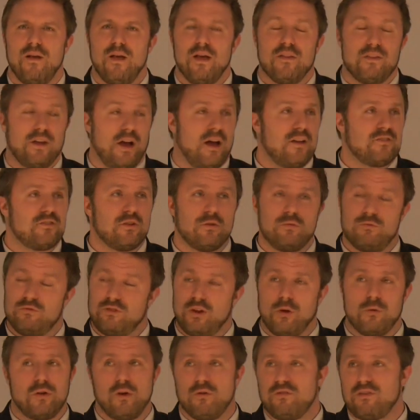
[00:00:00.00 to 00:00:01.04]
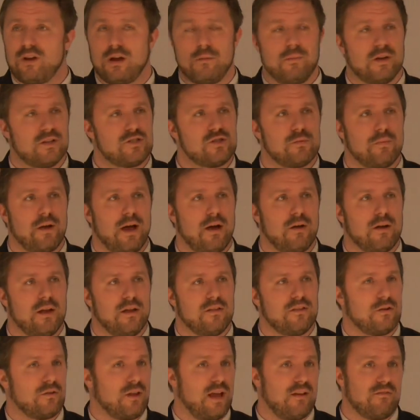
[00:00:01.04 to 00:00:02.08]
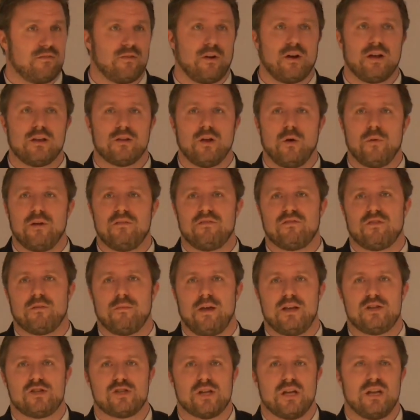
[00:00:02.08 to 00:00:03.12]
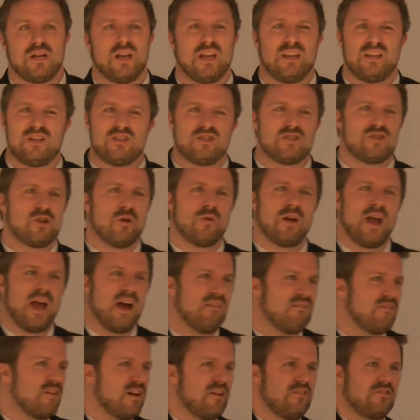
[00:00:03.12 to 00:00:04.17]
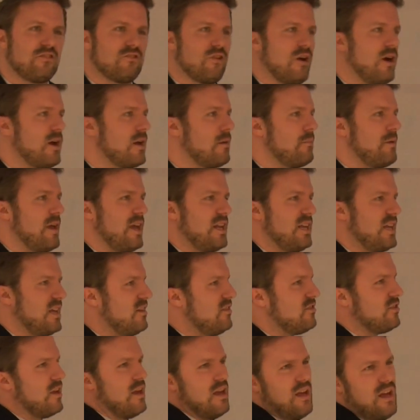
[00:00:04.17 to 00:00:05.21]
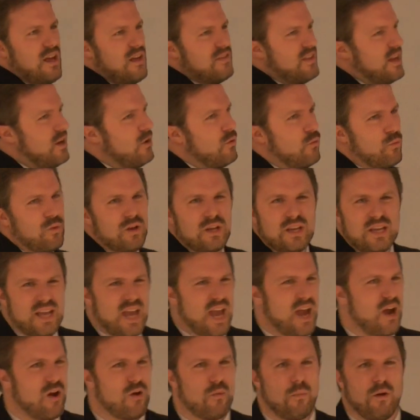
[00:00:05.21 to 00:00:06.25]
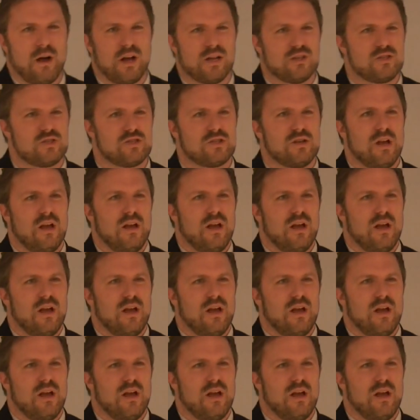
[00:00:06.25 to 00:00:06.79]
They also don't know very much about it. They have very low information, and they just don't have very strong opinions. They don't really care much.